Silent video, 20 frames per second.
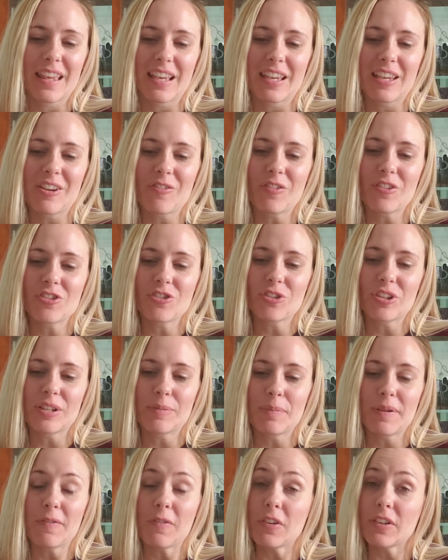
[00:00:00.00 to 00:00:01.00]
thank you for
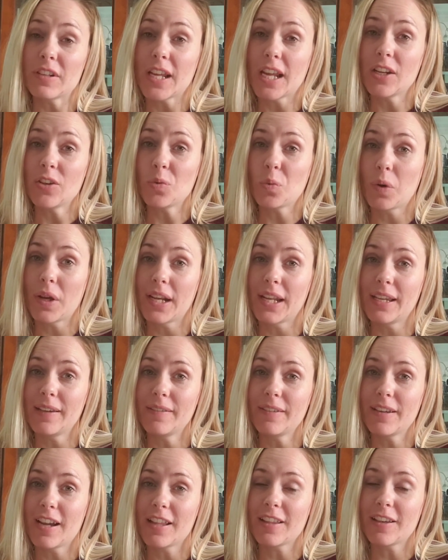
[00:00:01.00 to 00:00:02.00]
joining me for day
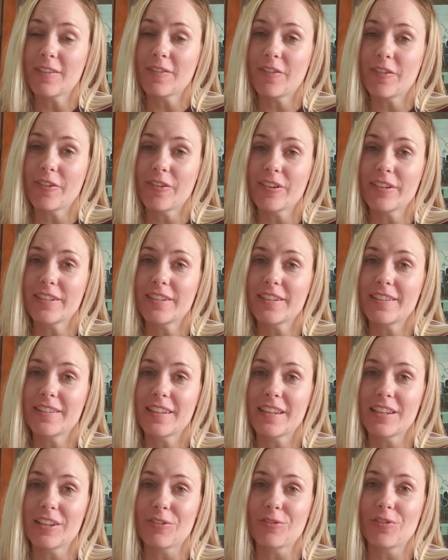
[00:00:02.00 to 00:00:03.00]
20. I look forward to
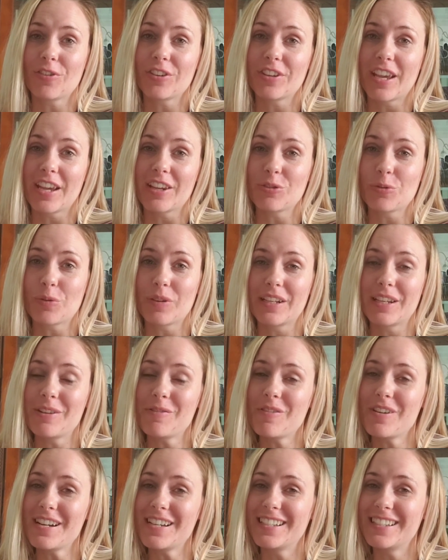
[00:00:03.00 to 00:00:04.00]
seeing you for day
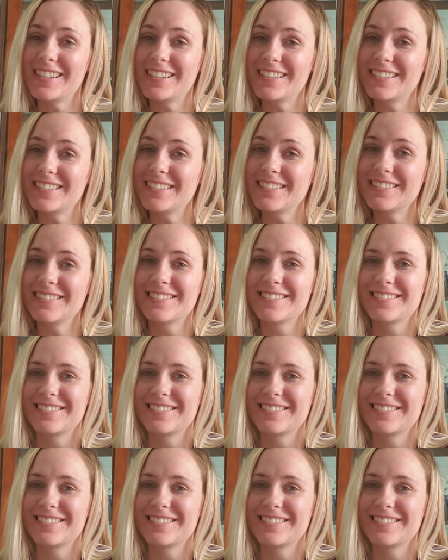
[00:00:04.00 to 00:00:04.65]
21.